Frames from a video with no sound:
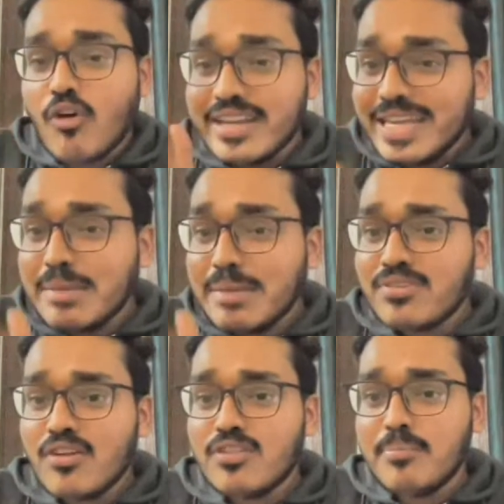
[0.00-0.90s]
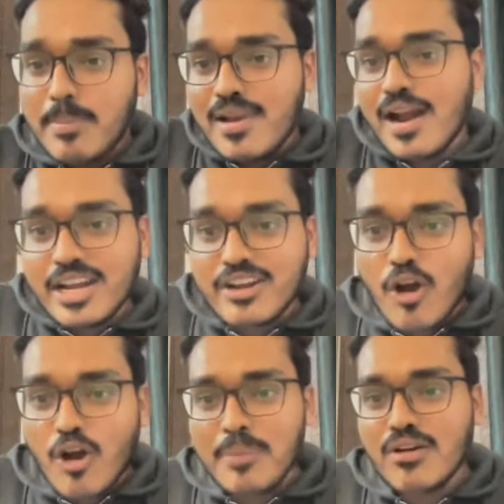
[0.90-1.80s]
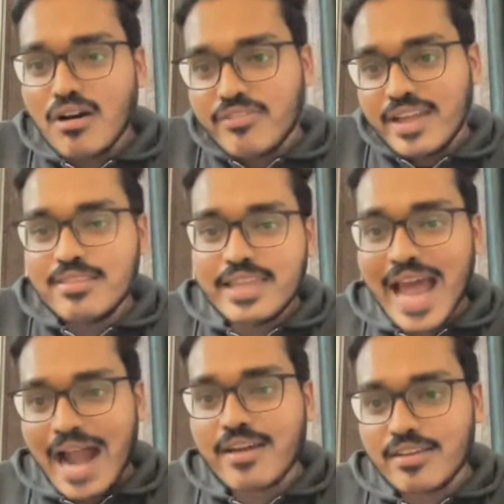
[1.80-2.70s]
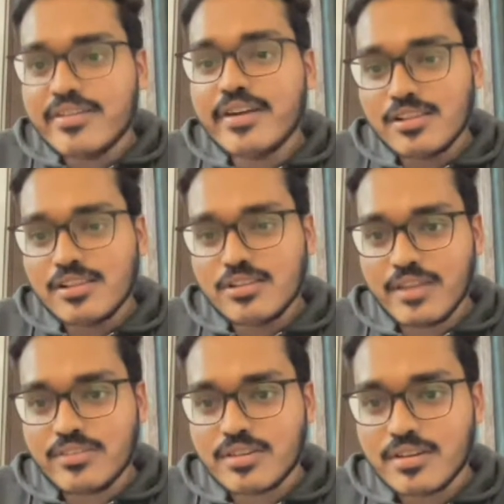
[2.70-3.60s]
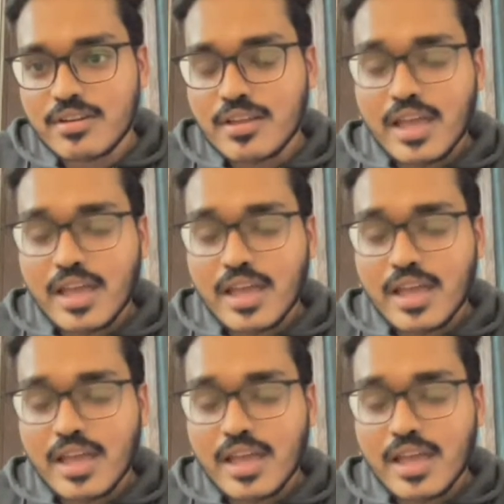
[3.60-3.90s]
40% of the people are dropping off in the address details page.